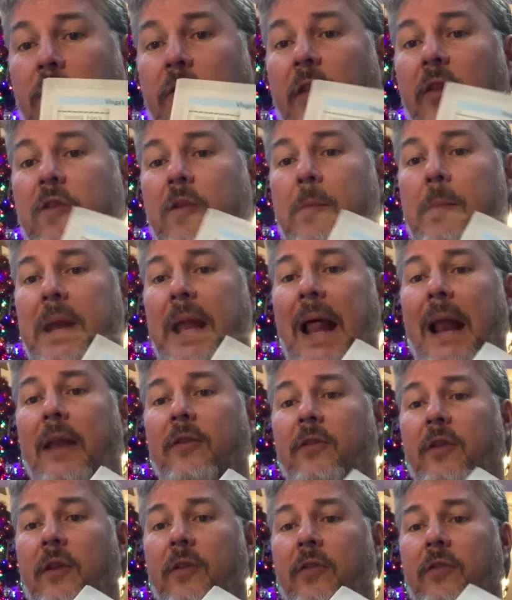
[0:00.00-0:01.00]
There's some
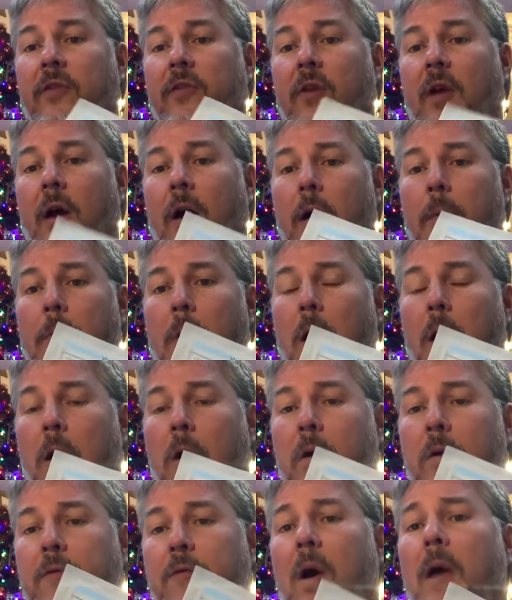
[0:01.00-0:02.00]
analysis
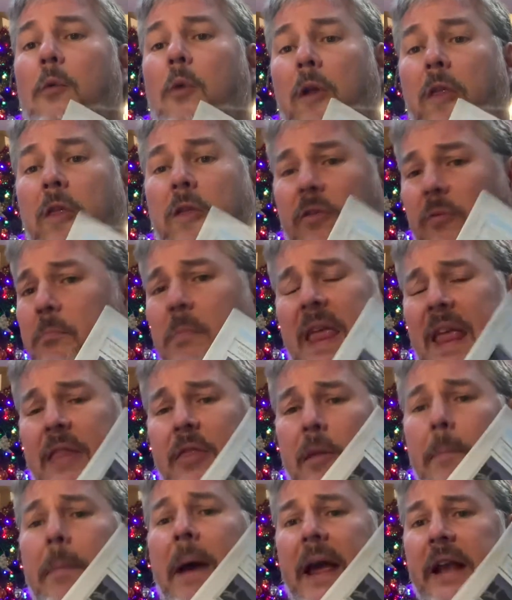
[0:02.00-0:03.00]
of what's in
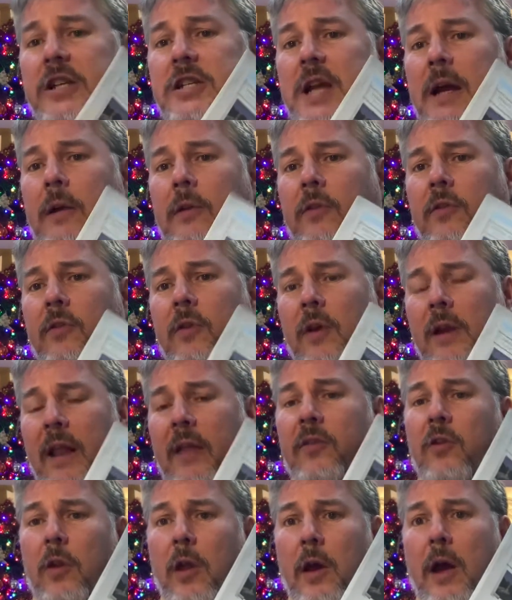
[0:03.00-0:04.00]
the page count, so it
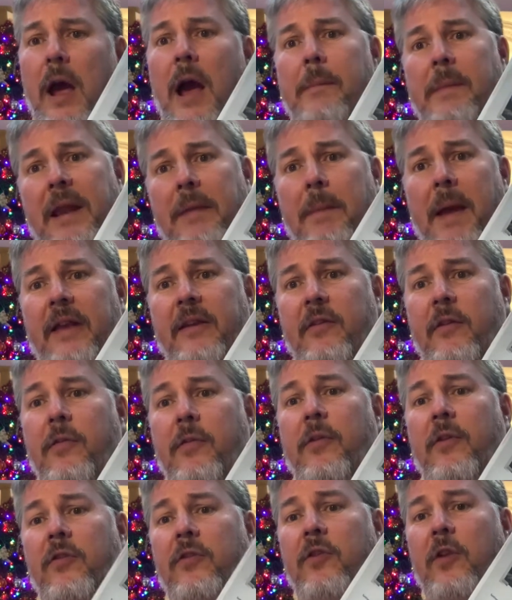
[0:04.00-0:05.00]
lets you know how many pages of
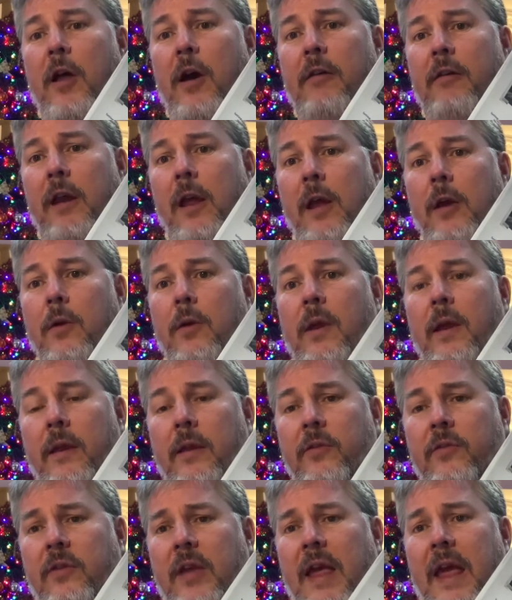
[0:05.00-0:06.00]
this scenario
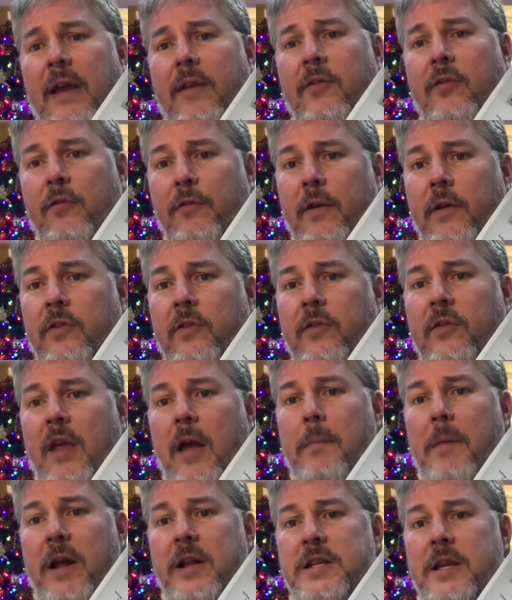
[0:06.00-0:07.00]
is text versus how
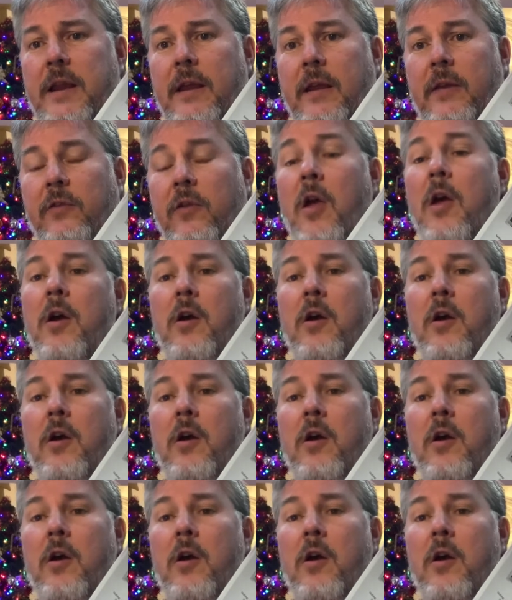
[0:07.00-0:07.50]
much is